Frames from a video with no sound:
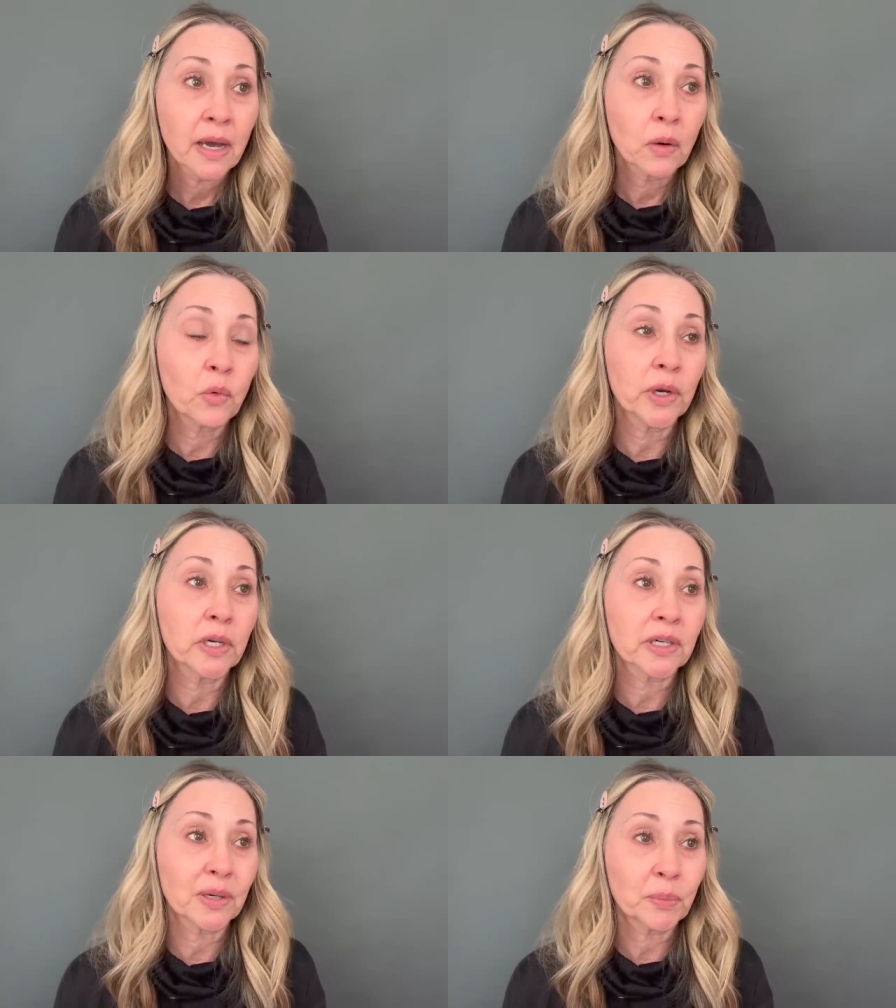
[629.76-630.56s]
when
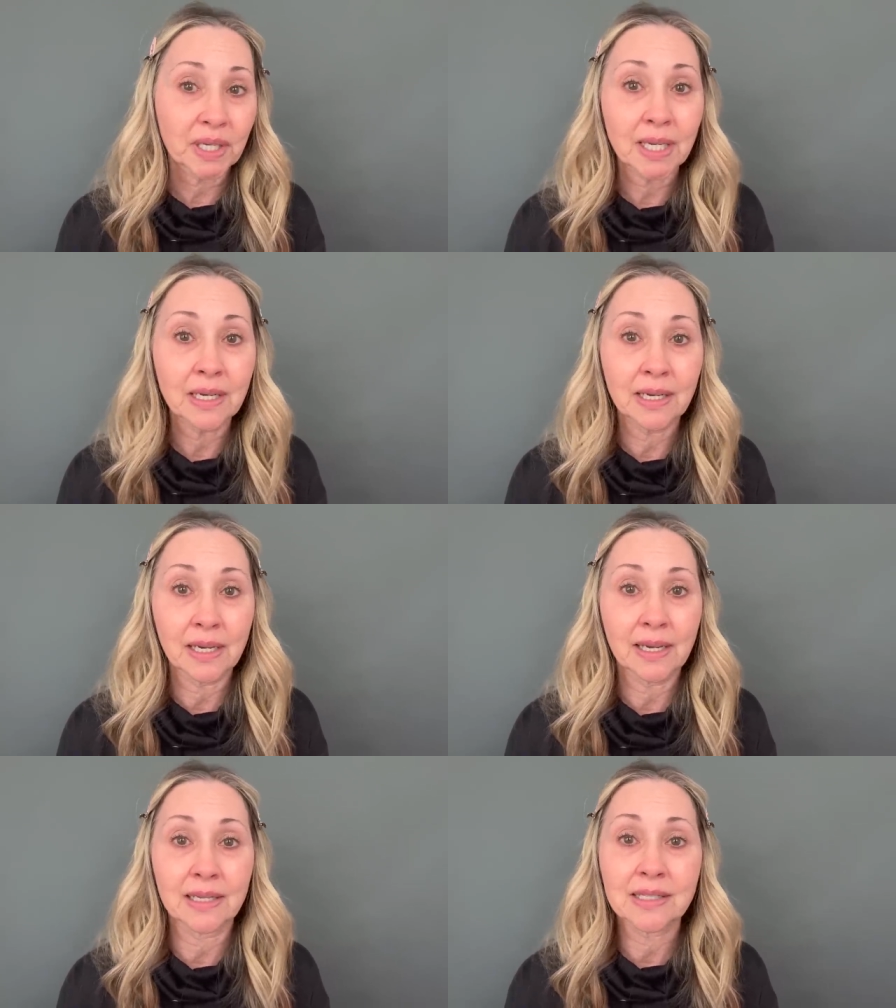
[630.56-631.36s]
you're competing
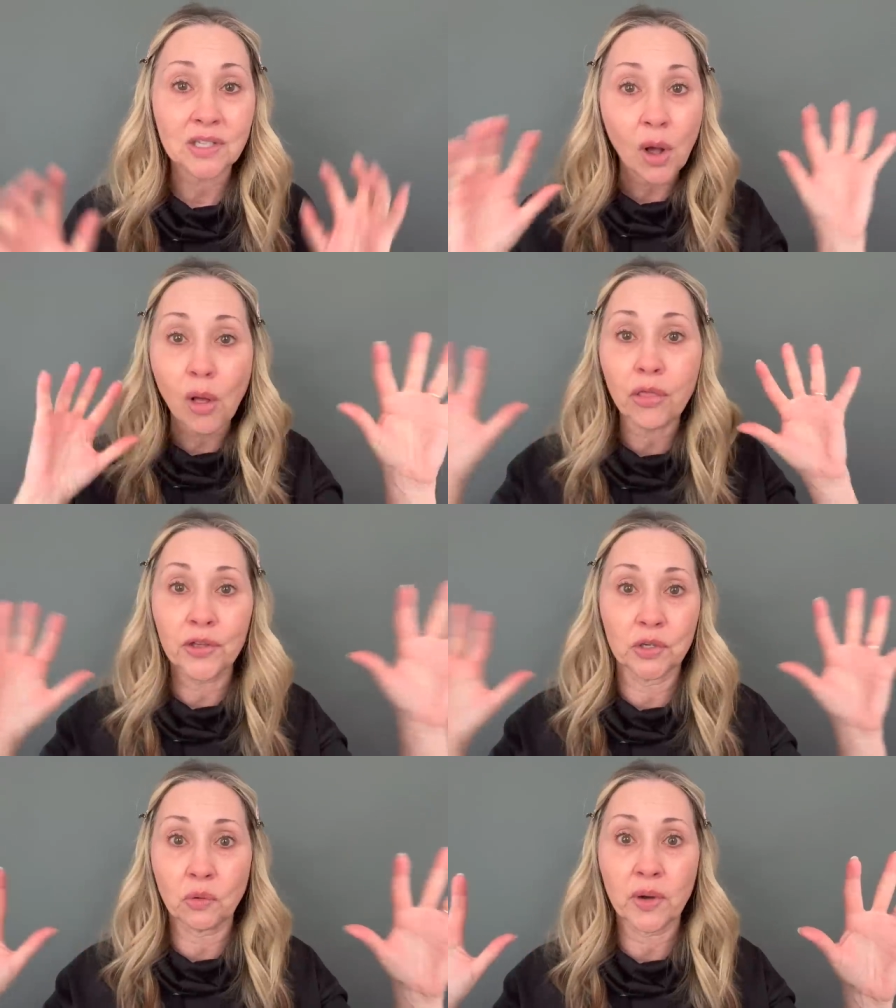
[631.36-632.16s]
against all
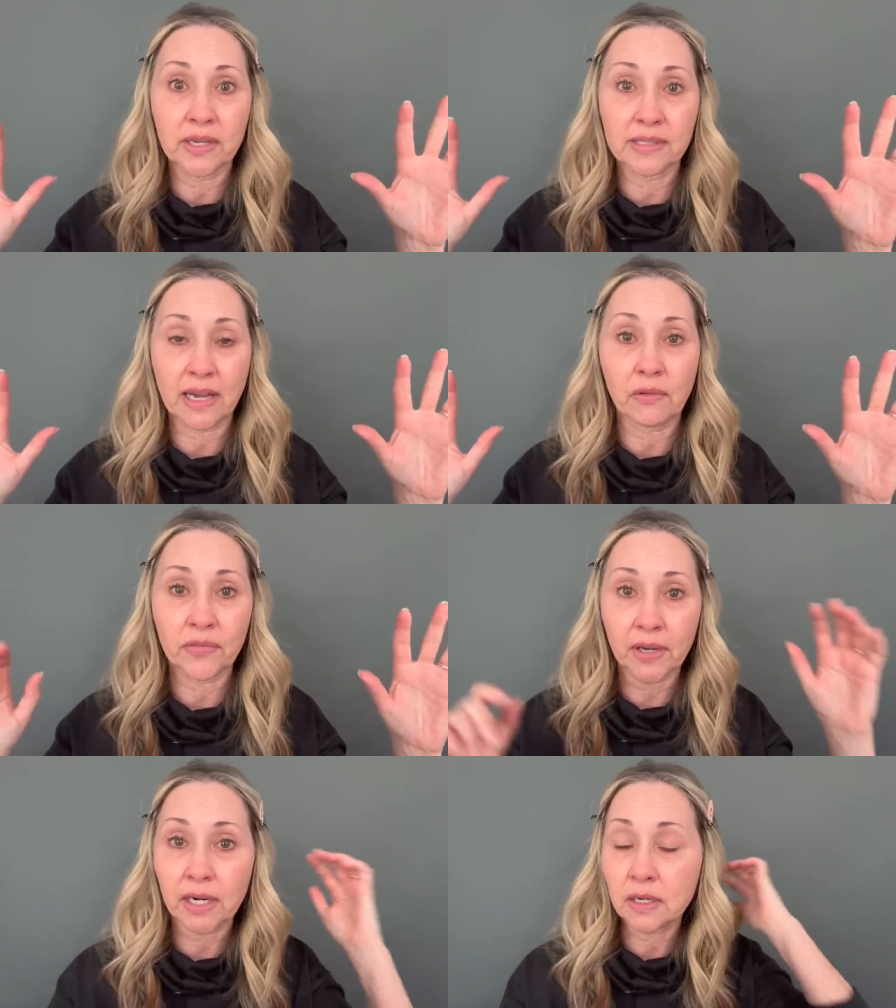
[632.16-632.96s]
the noise out
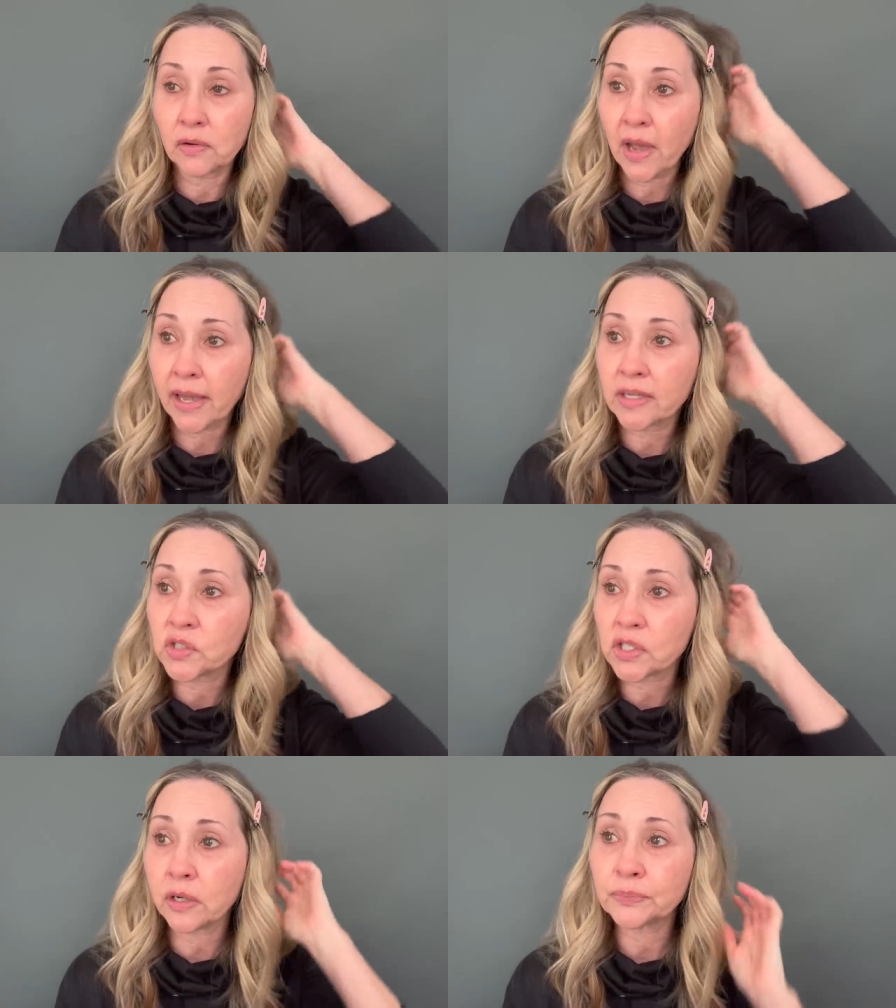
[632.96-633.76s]
there, okay?
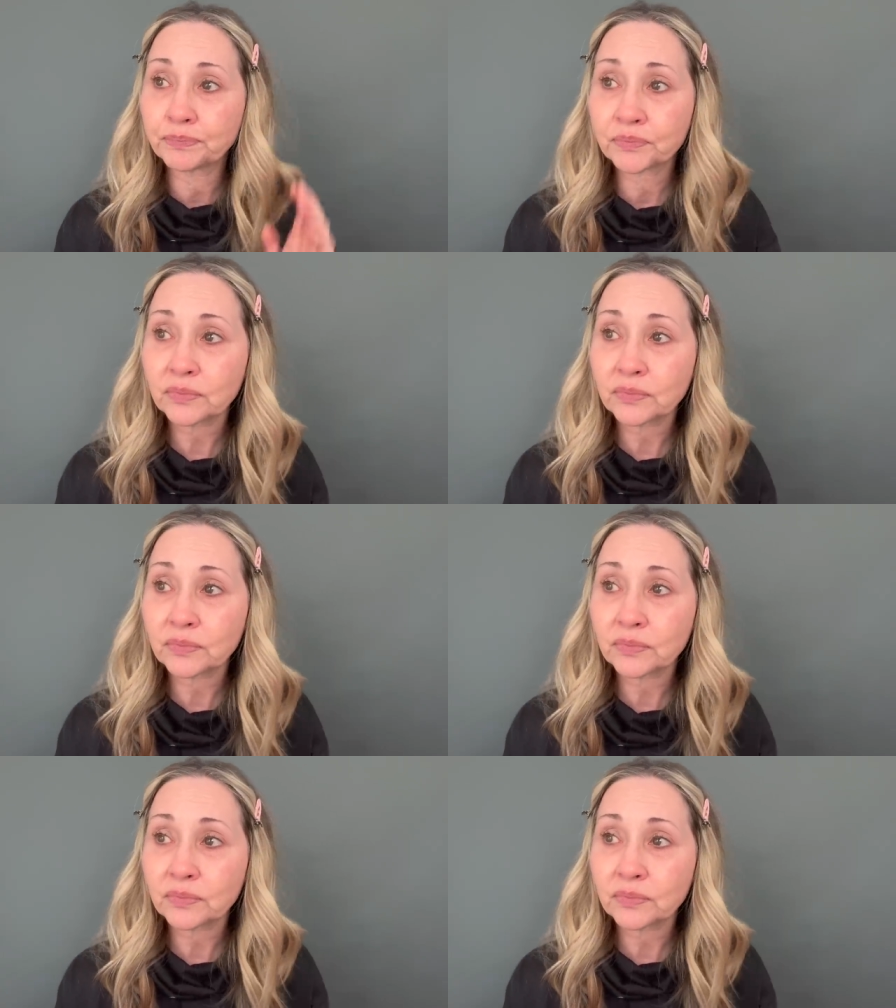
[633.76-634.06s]
So,